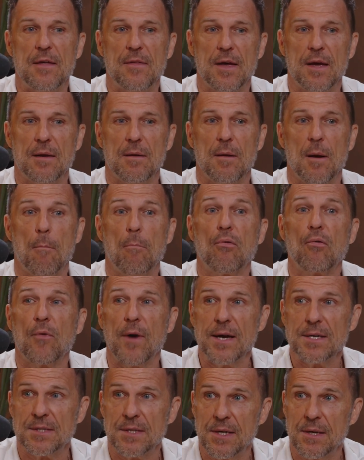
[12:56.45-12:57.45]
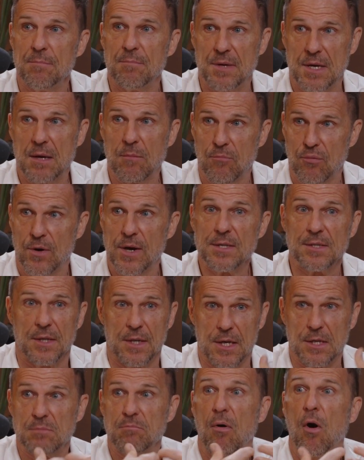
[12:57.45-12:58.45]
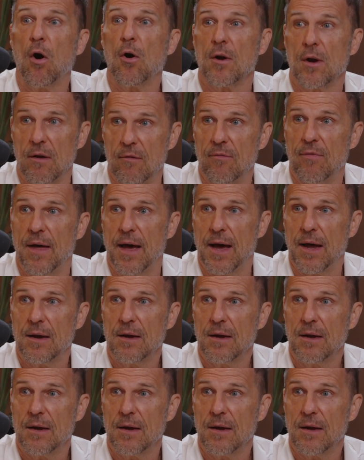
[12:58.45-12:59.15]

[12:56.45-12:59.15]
that being present is part of that.